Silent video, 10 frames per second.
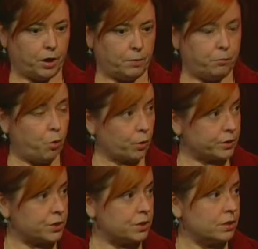
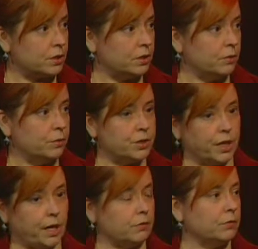ports, which
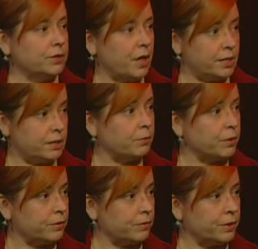again ties in
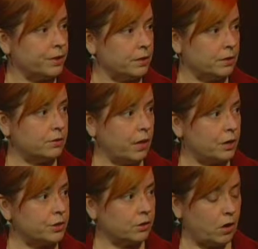with
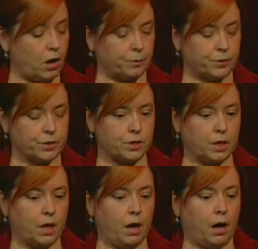international commerce.
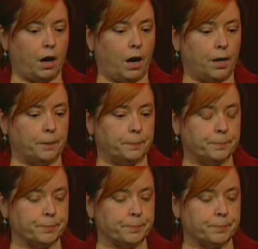And